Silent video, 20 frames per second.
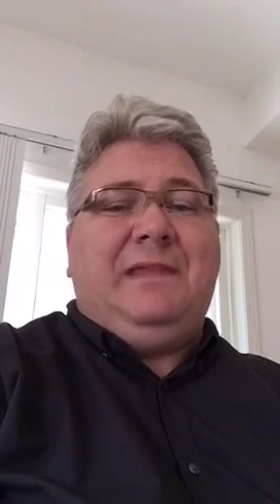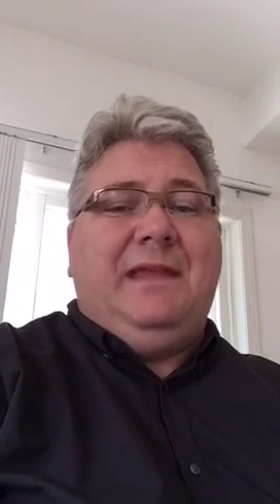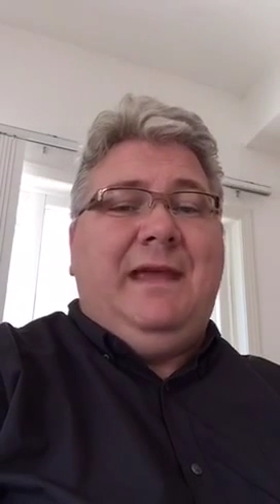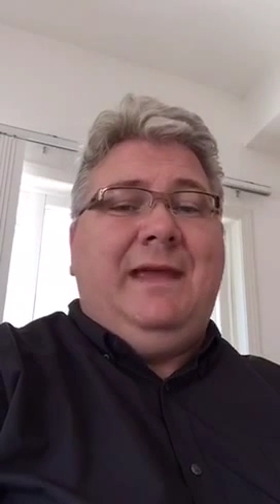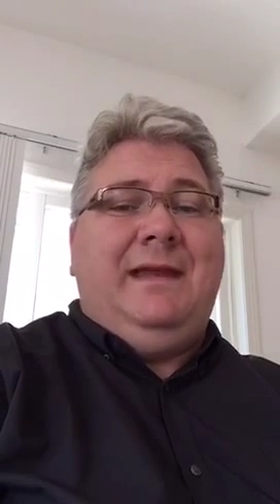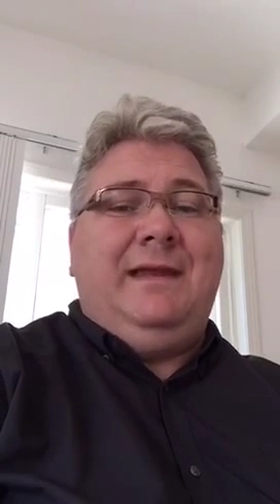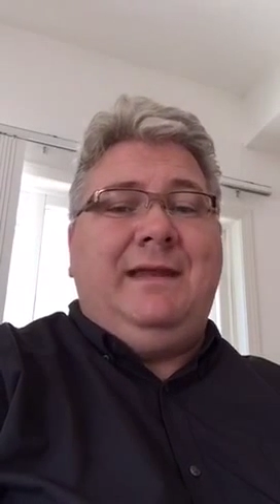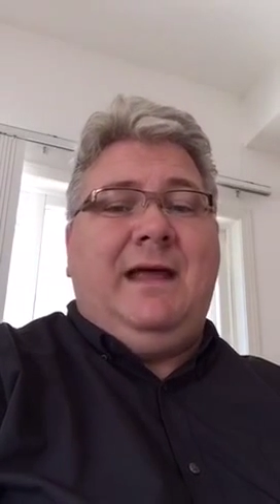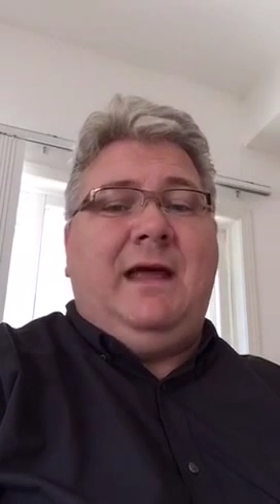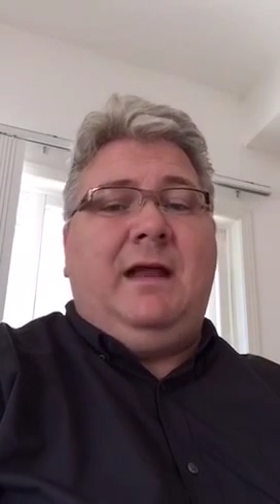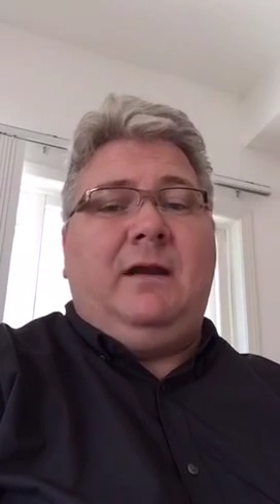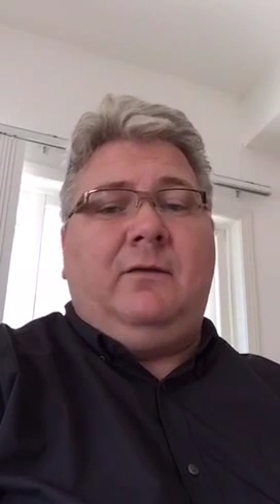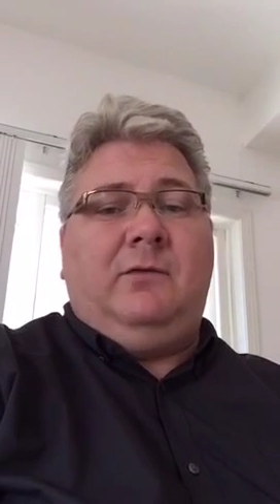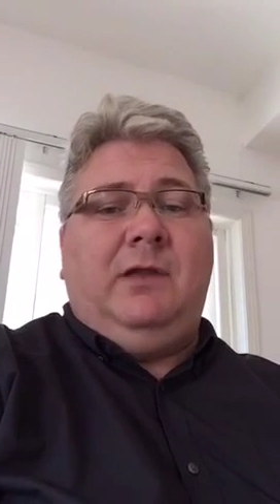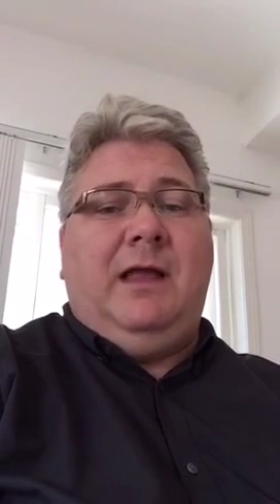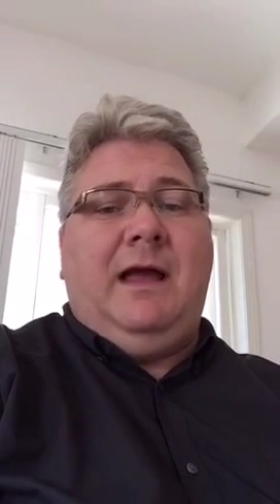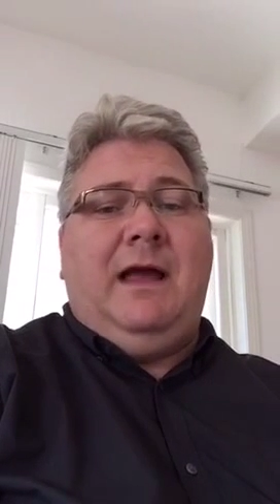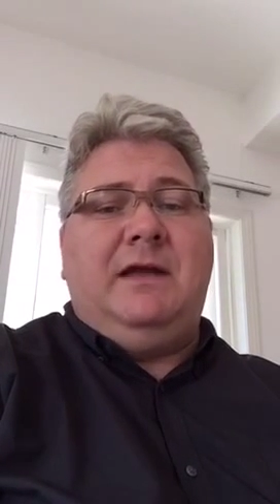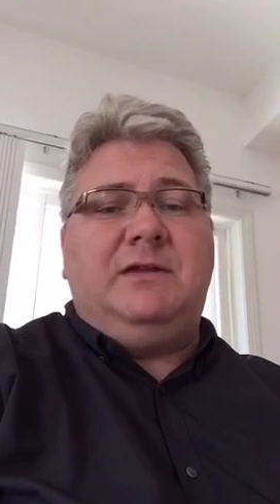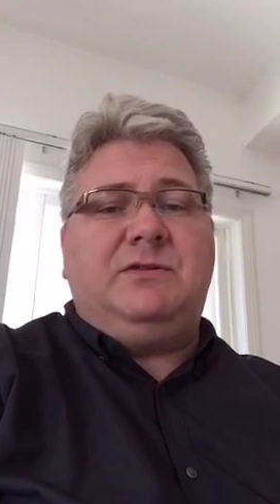in and out of
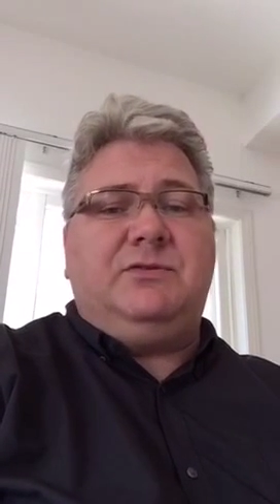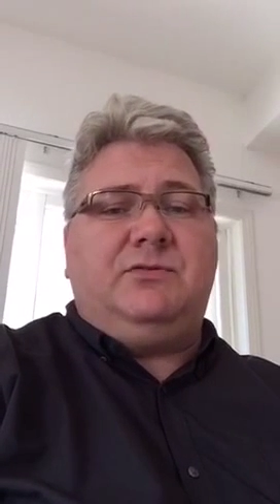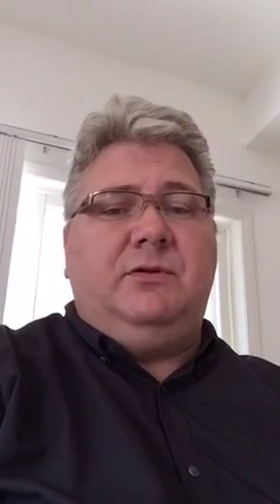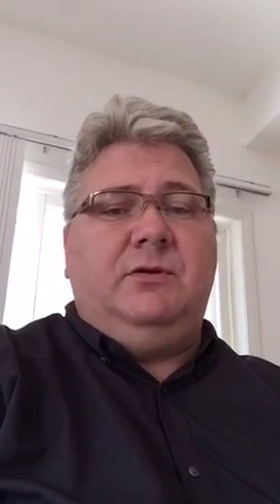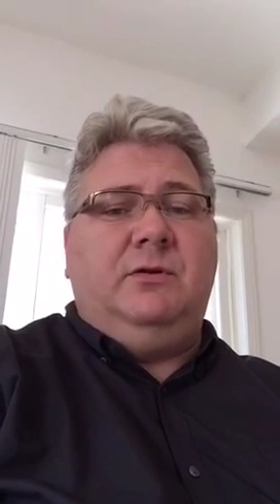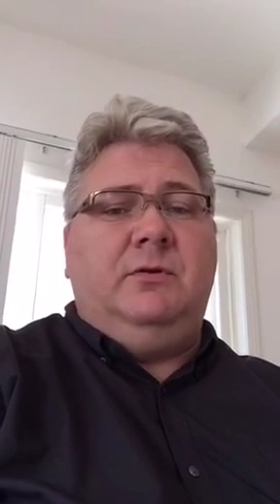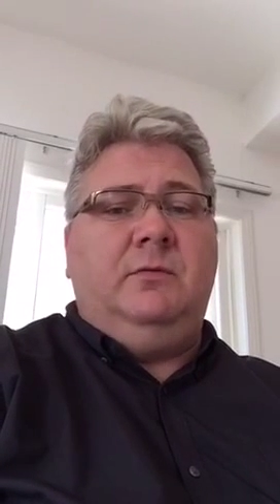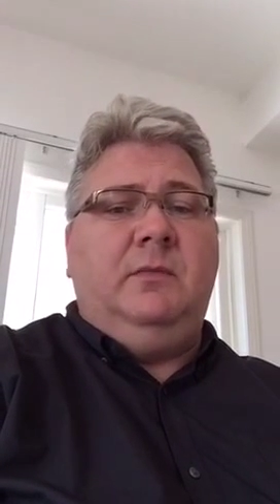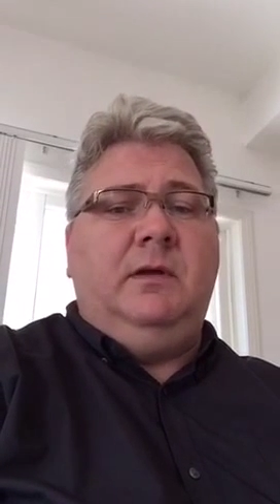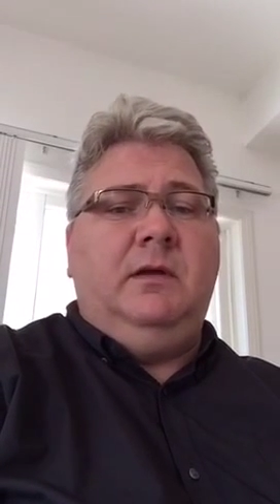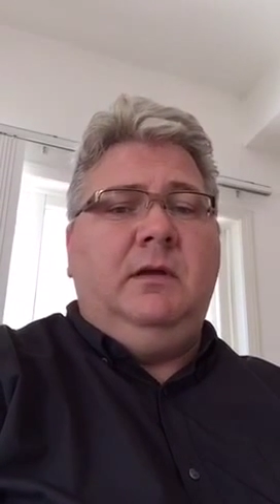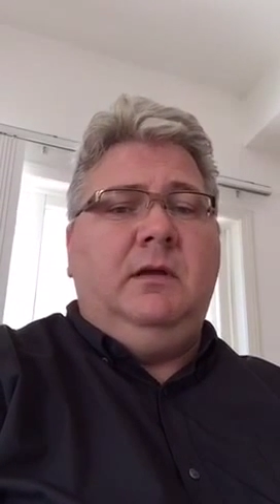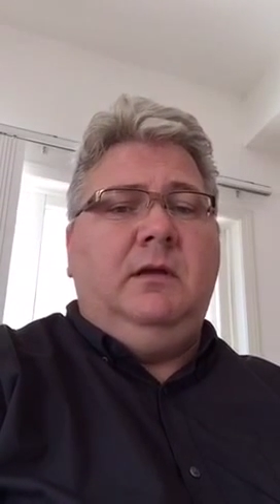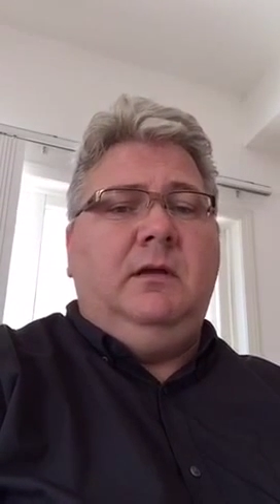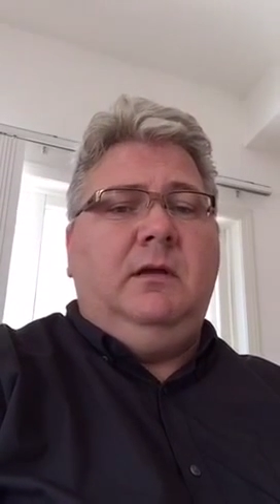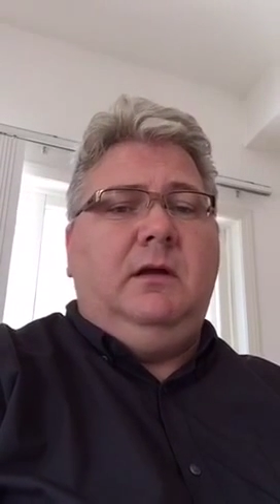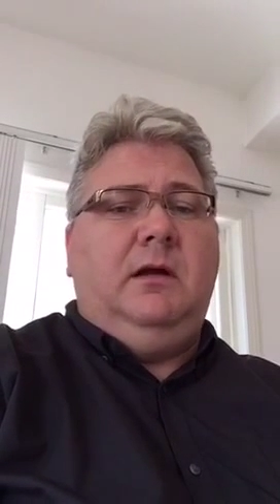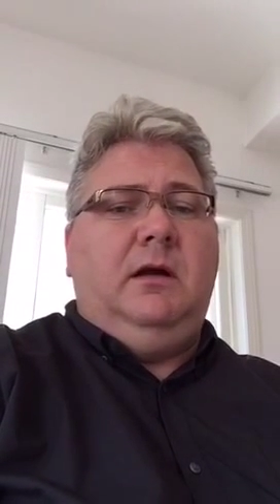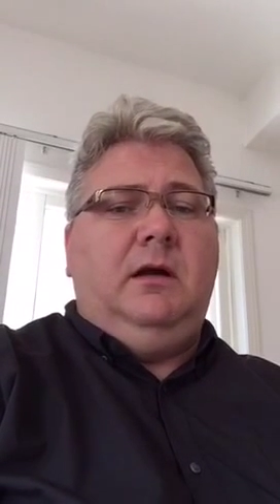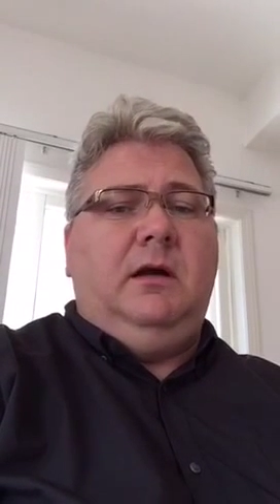classroom
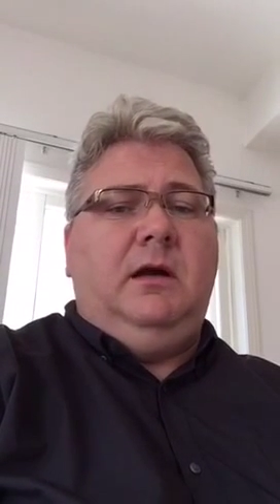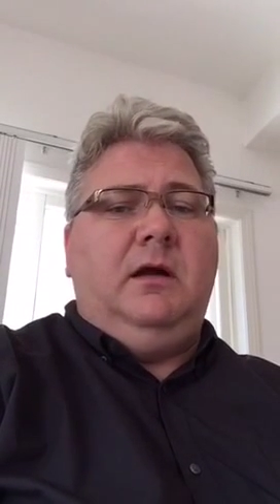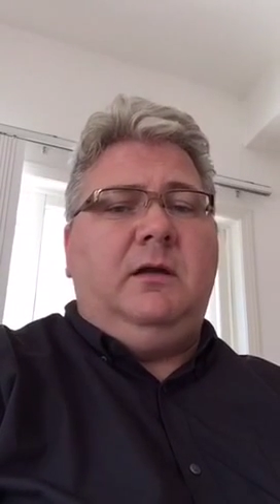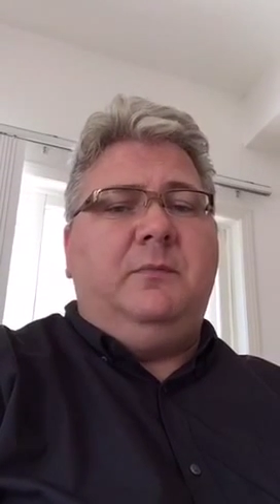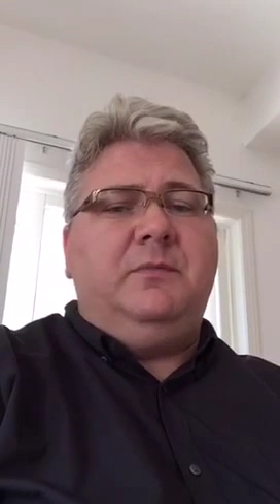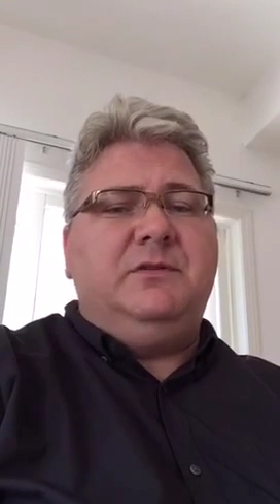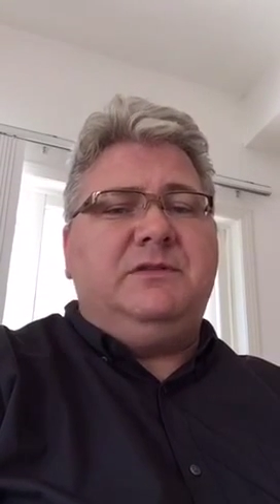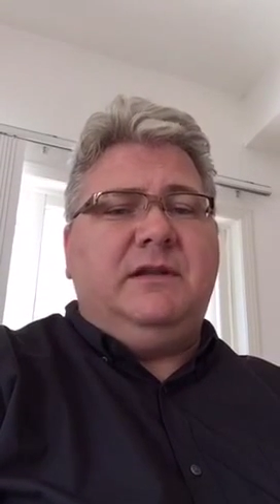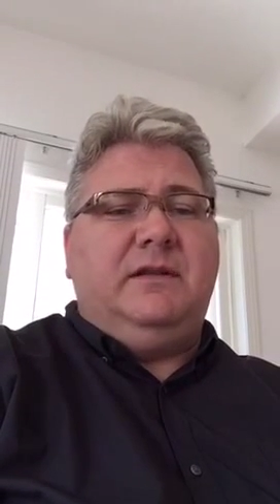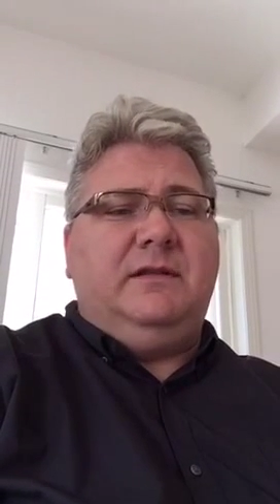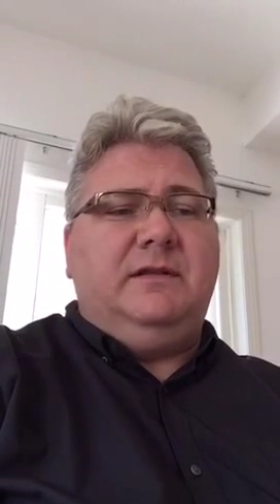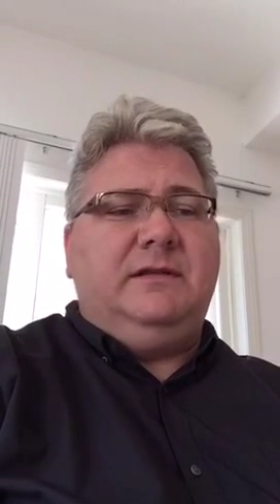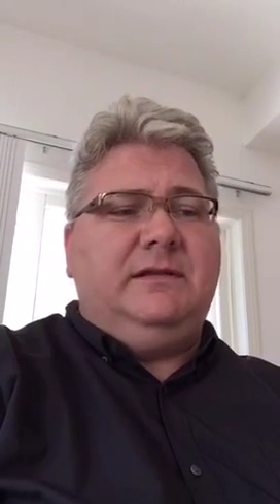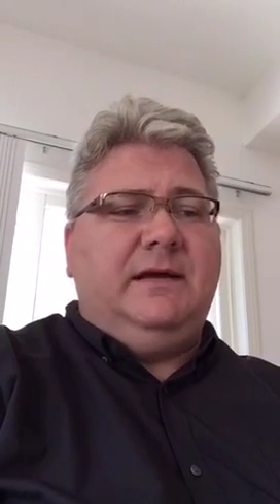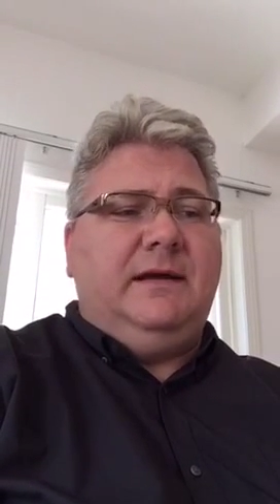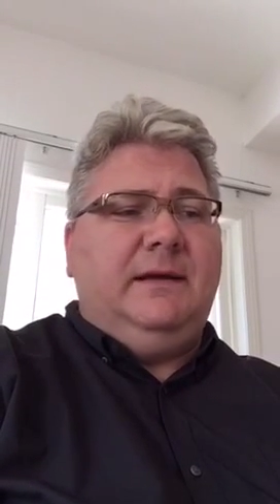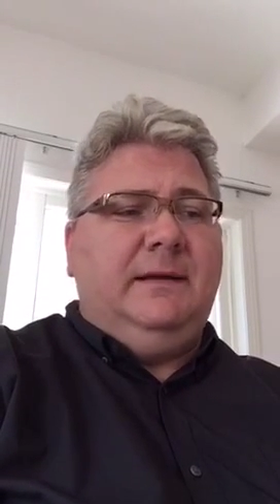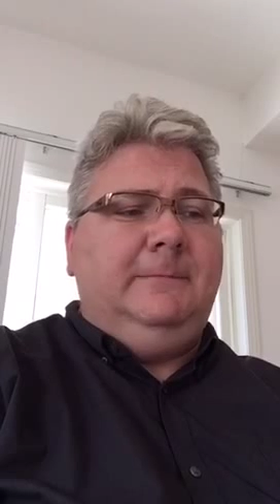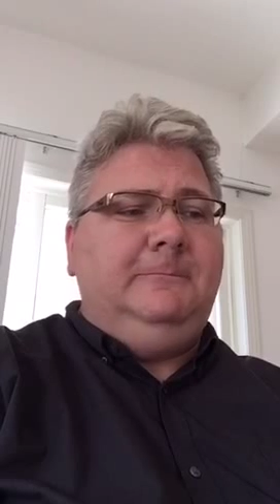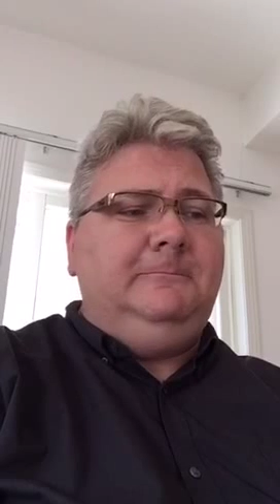100% of the
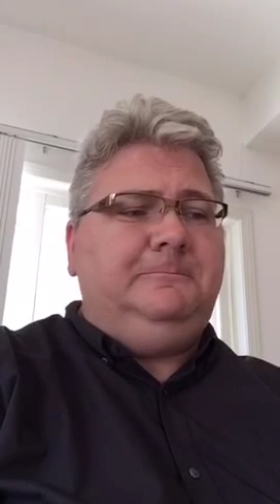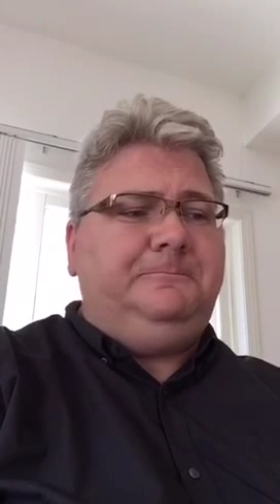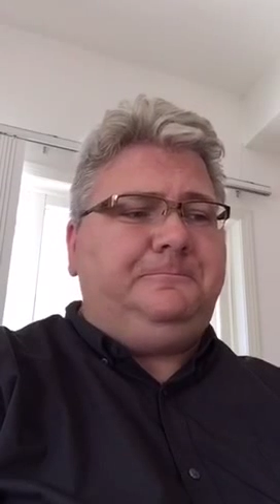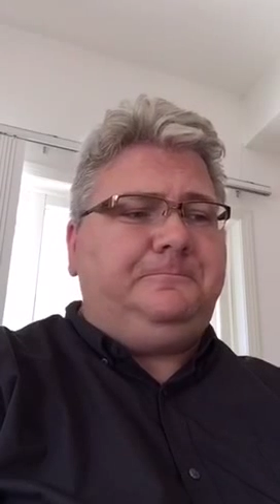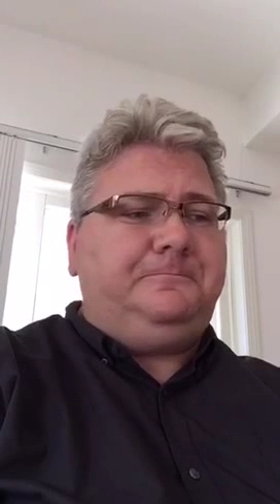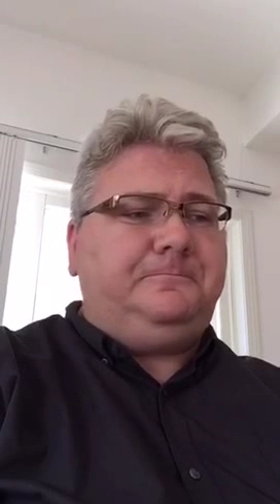time.